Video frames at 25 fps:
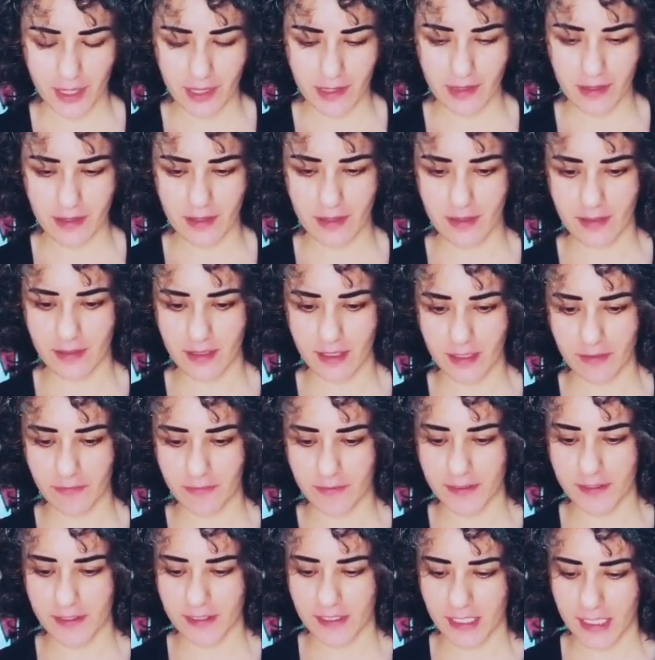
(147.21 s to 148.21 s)
I
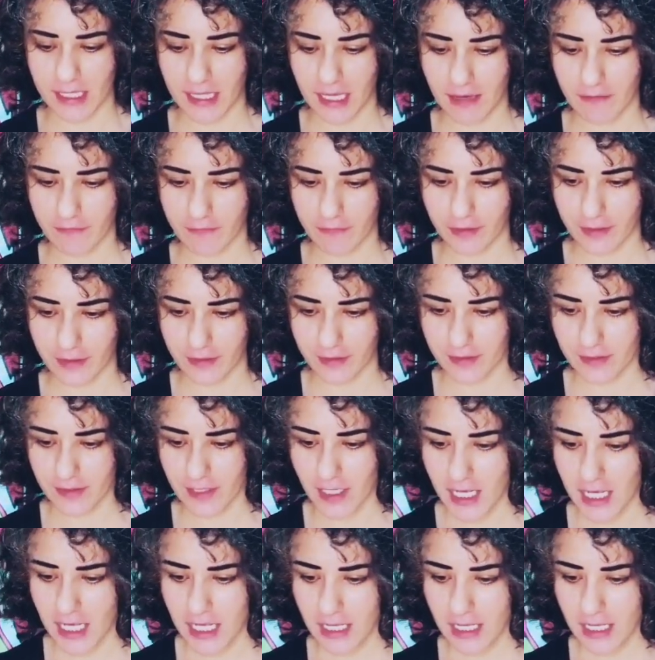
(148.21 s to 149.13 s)
want to see that first.